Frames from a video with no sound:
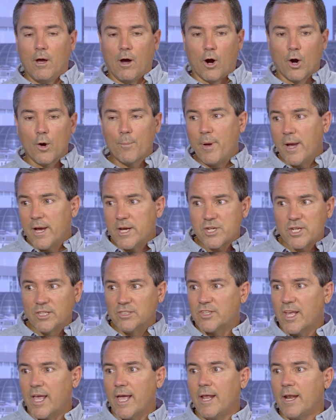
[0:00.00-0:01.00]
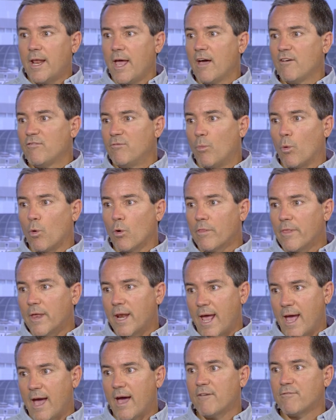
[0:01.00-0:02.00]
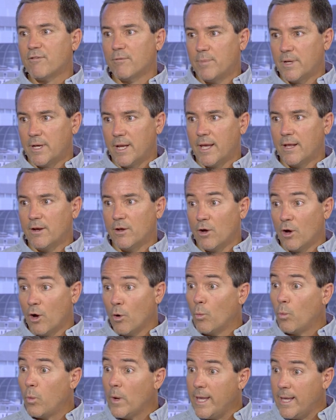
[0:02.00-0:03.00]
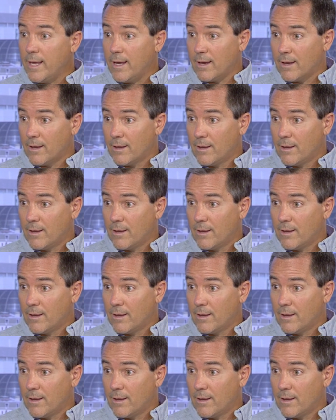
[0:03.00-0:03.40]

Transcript: Our patients can't have more than a half a banana a week.